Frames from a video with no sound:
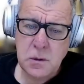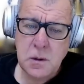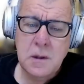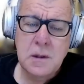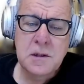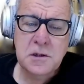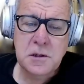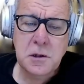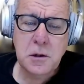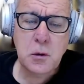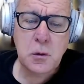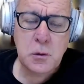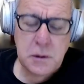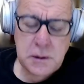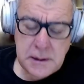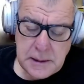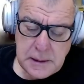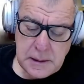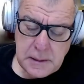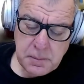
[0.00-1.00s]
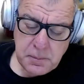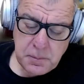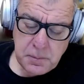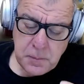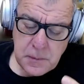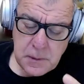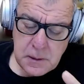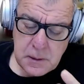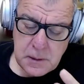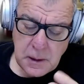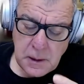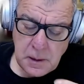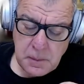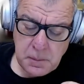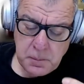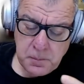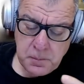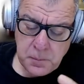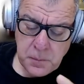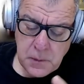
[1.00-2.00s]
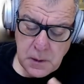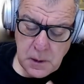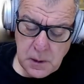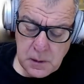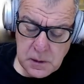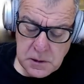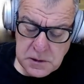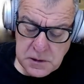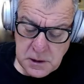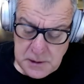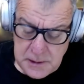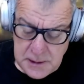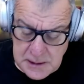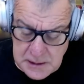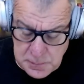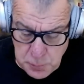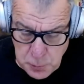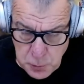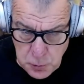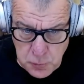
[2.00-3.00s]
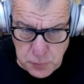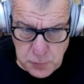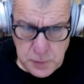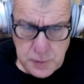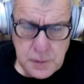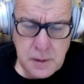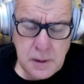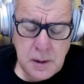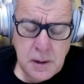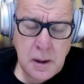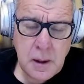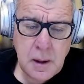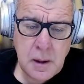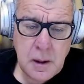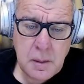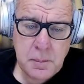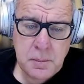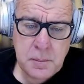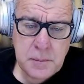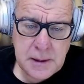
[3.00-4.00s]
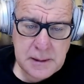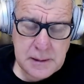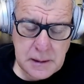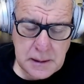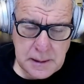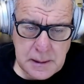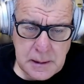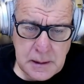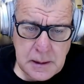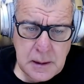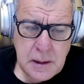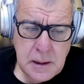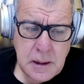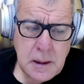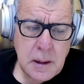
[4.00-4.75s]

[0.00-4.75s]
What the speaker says: So the study has proven that link,